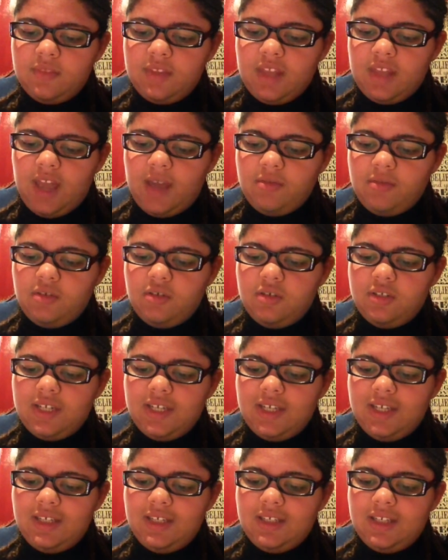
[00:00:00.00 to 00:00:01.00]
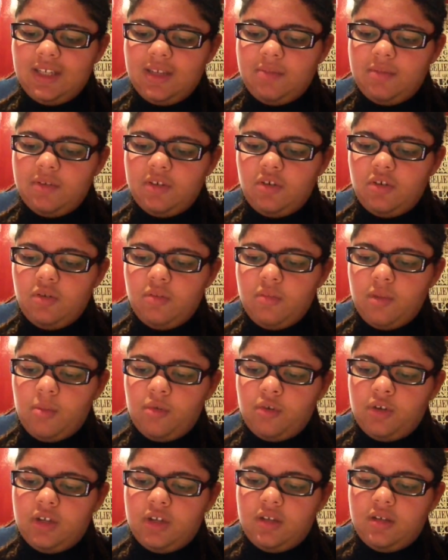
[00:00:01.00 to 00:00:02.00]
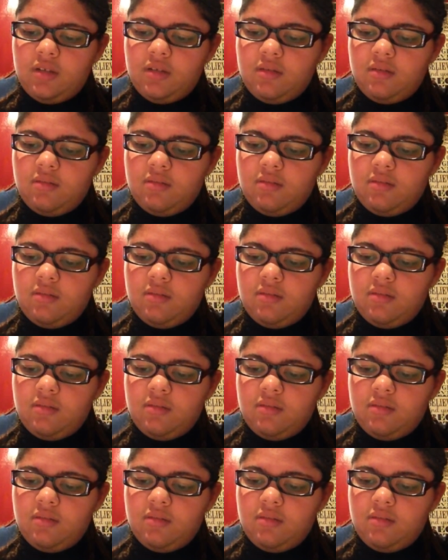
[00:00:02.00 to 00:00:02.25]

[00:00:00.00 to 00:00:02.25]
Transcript: After digging deep into her memory,